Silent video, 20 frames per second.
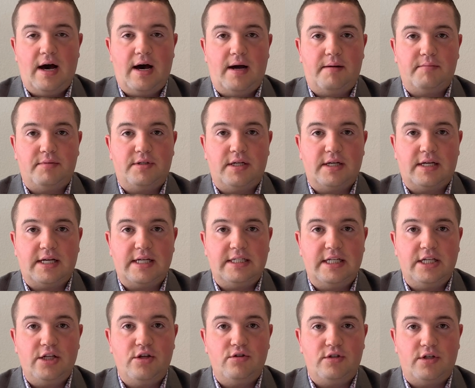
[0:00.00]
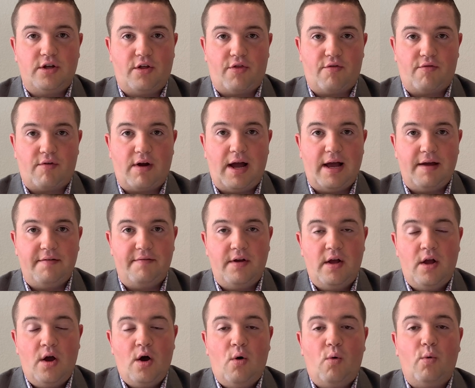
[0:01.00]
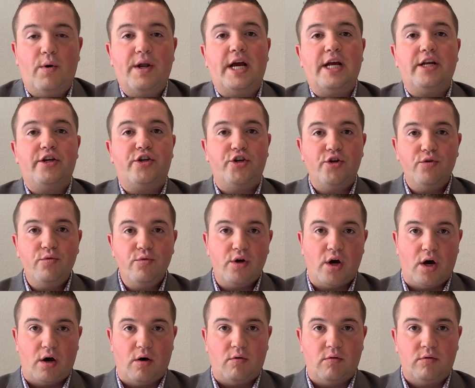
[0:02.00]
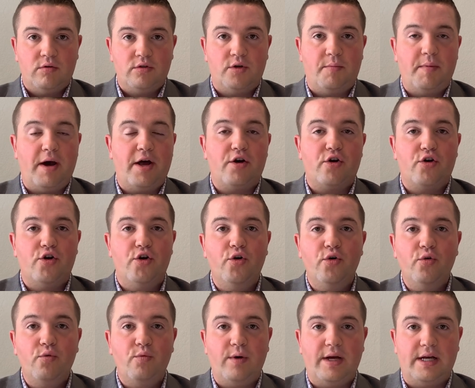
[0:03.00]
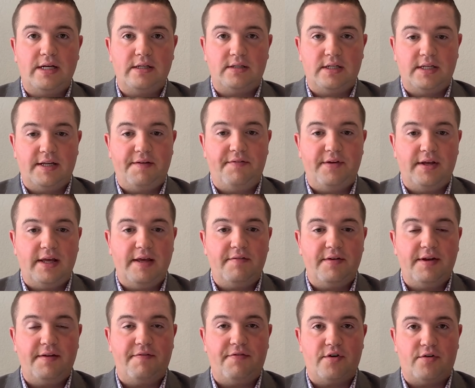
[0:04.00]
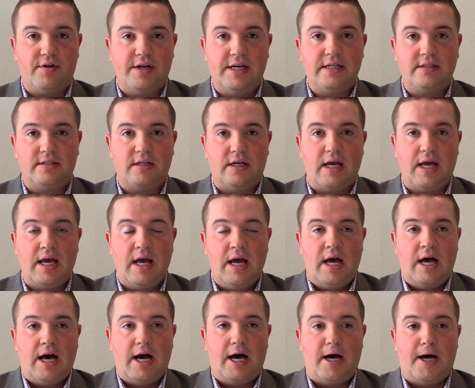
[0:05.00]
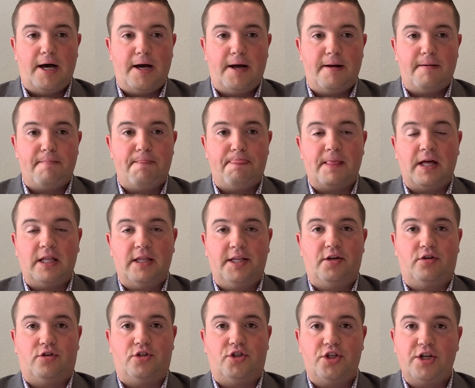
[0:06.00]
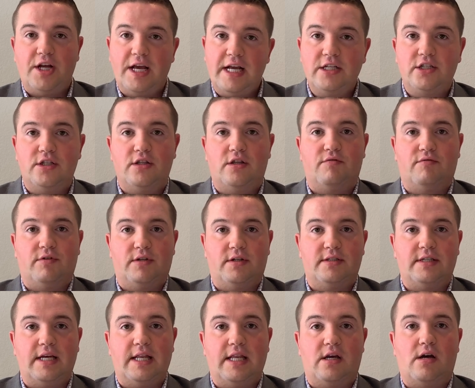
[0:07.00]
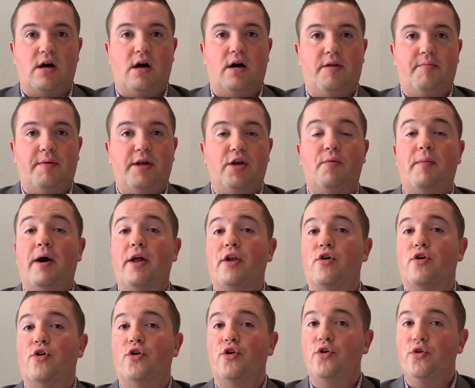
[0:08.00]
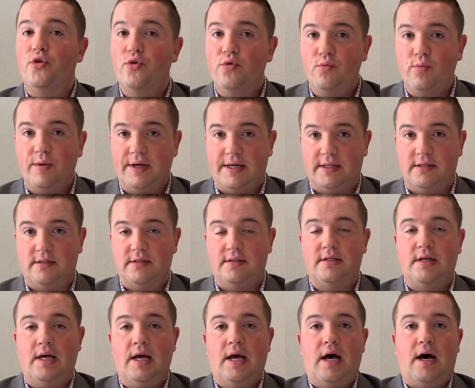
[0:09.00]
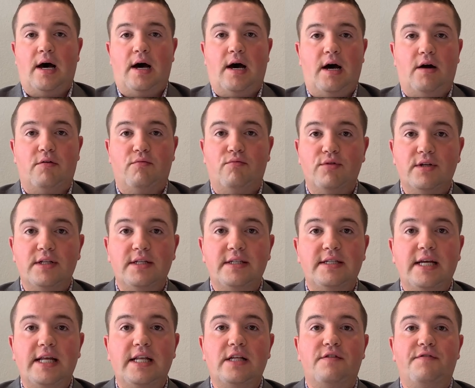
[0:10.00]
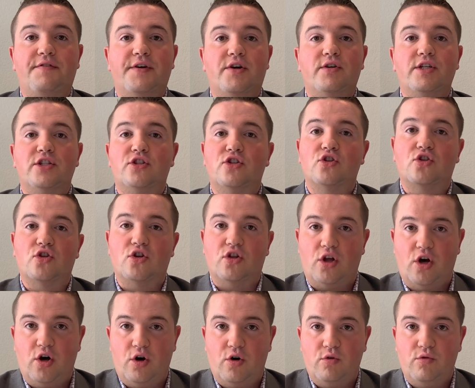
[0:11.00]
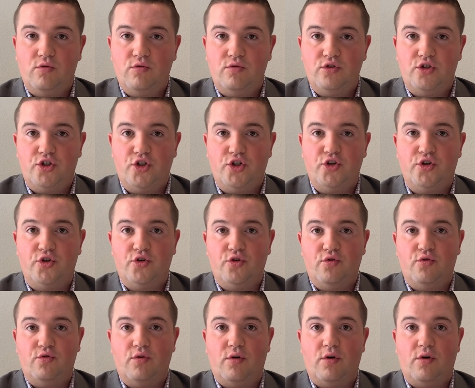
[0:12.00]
to continue to thrive. What I do know, no matter who wins, and even if there is a little change in the real estate economy, no matter who wins, real estate is very slow to